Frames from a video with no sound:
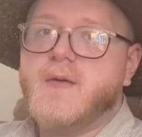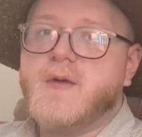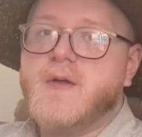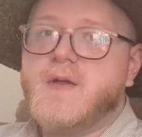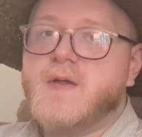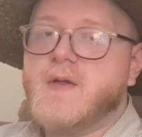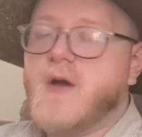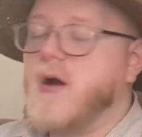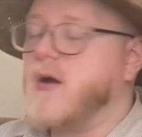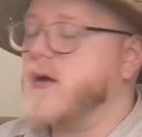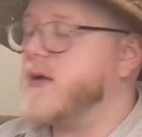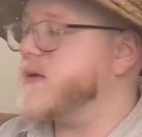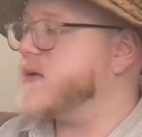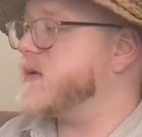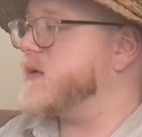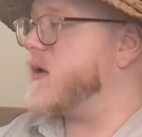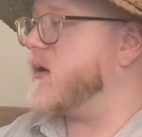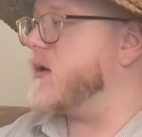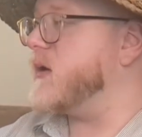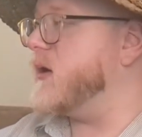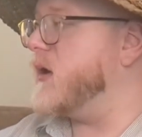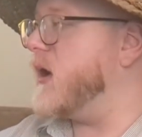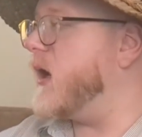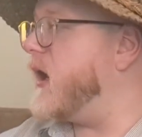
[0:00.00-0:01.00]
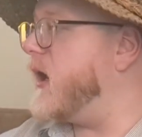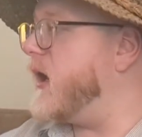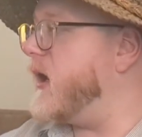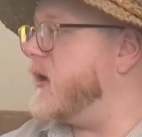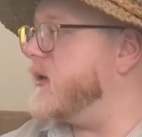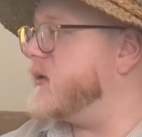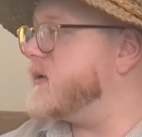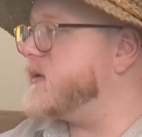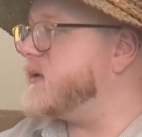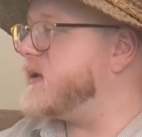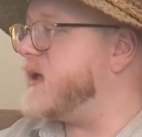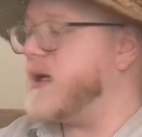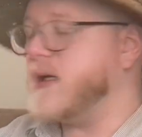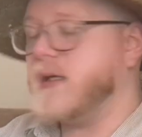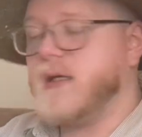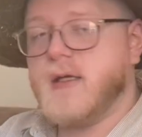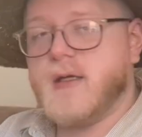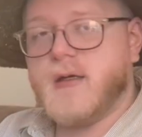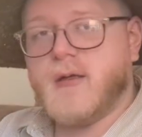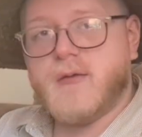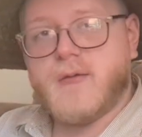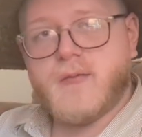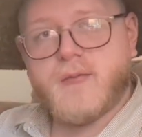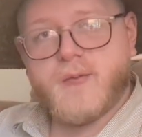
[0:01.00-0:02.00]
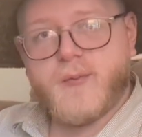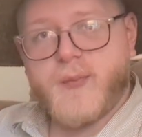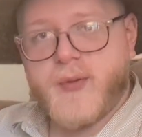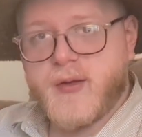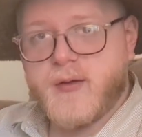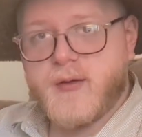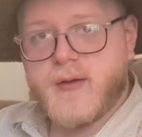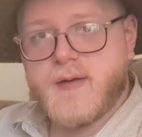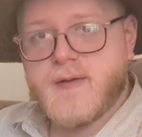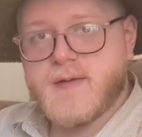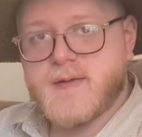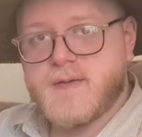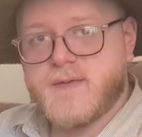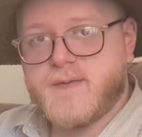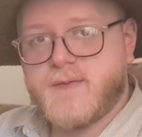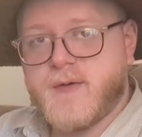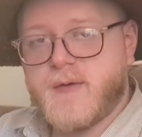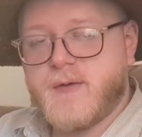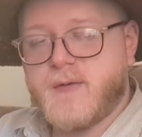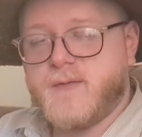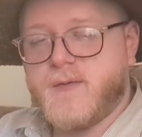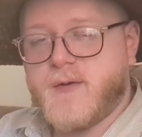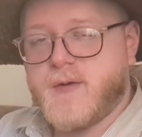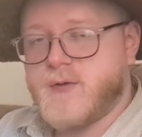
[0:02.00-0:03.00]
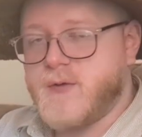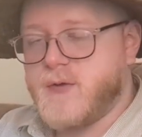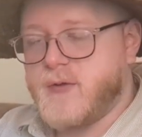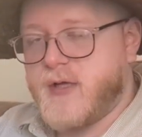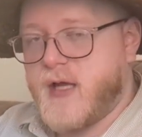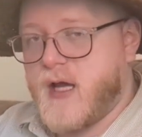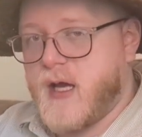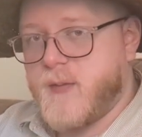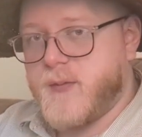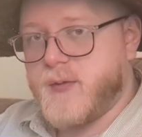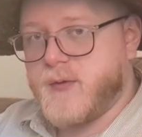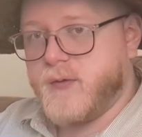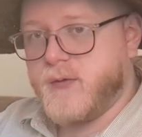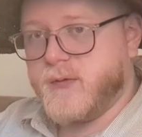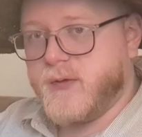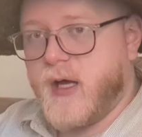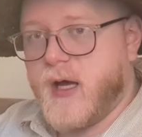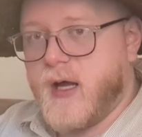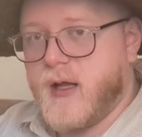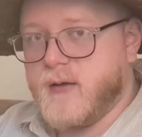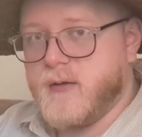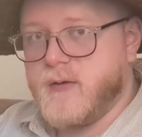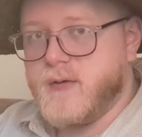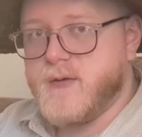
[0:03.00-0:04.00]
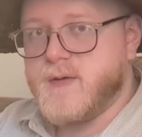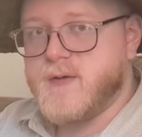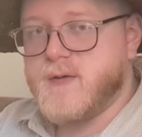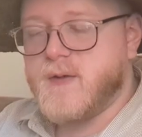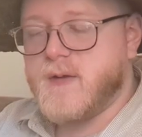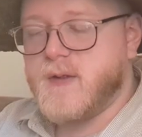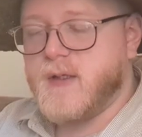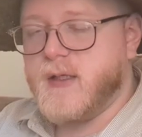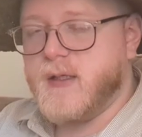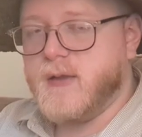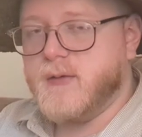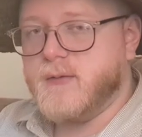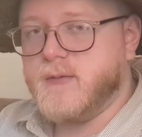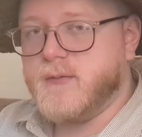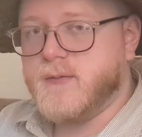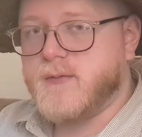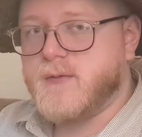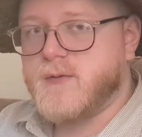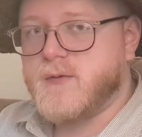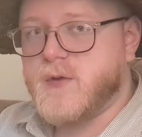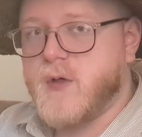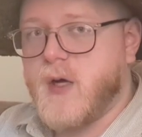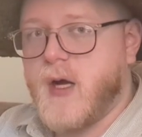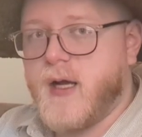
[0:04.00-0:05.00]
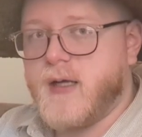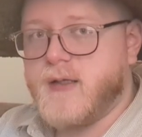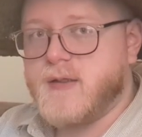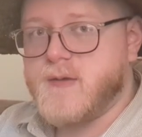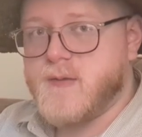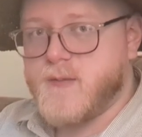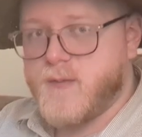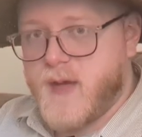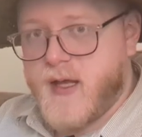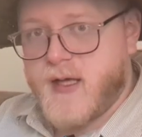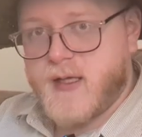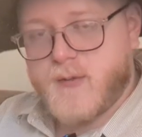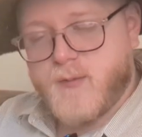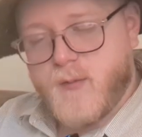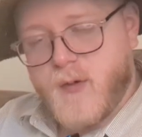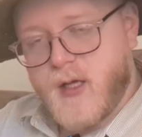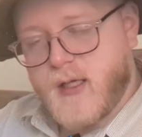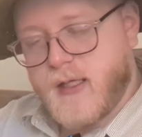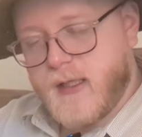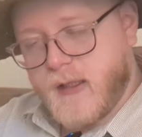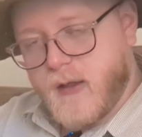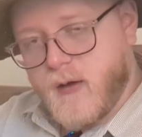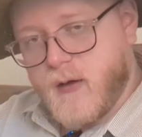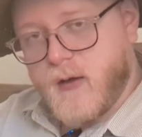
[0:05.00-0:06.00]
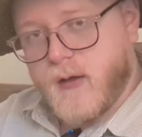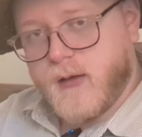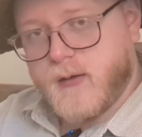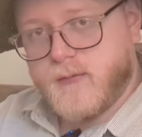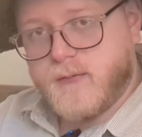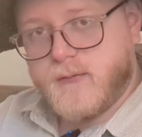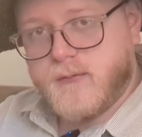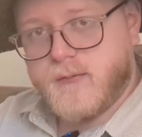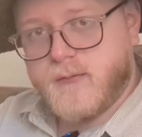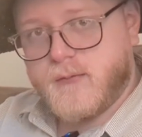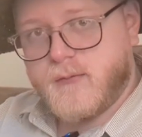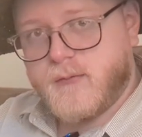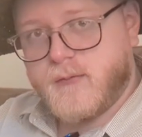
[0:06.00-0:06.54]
These artists are not taking billions in venture capital dollars and trying to make money on